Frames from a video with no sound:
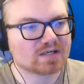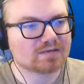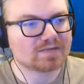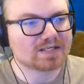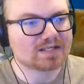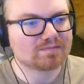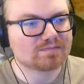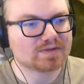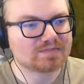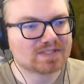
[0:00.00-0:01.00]
Oh man, he
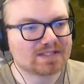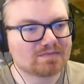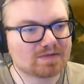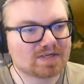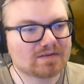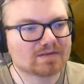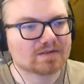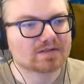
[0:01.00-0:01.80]
bumped into me, man.